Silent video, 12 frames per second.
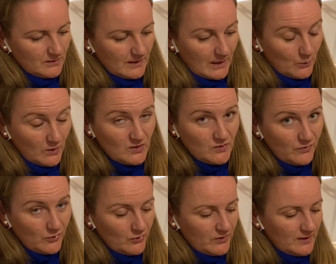
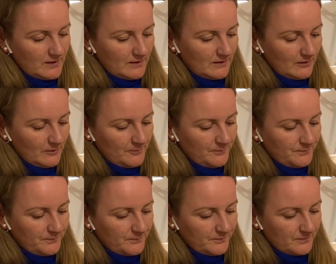through the heel.
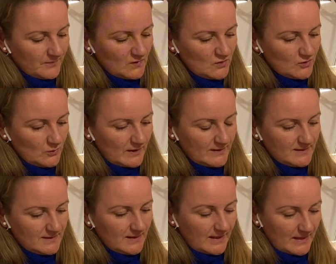So I
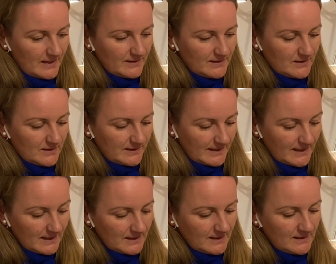had the
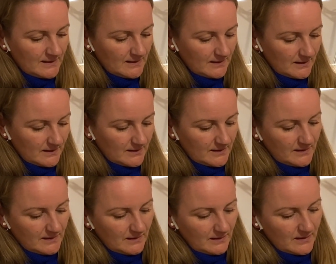leg and the
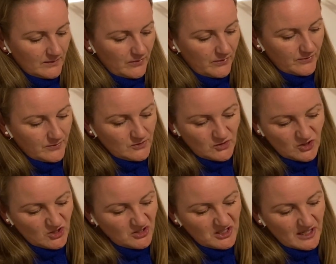heel and
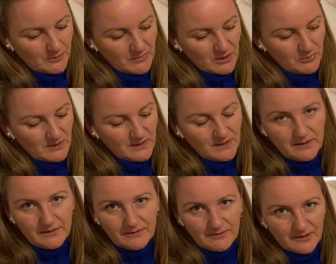maybe
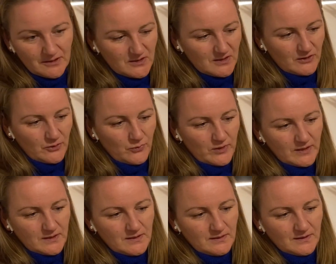here until the
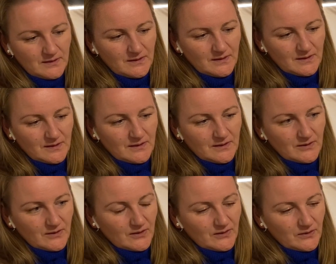red
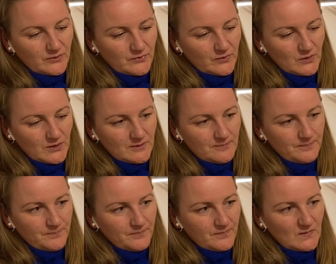on the foot,
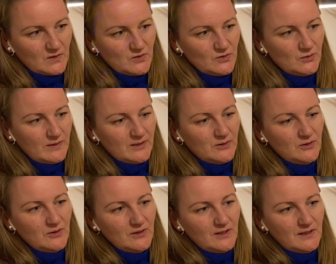so I could
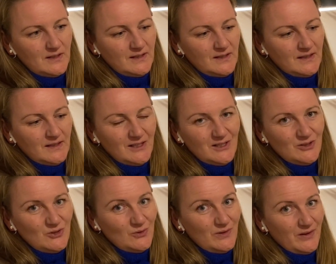not
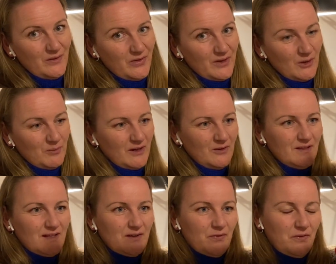do anything about.
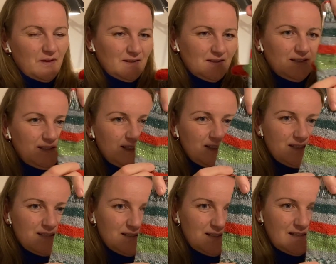I think the leg is
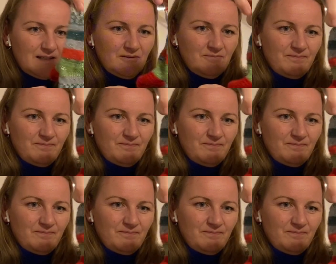a little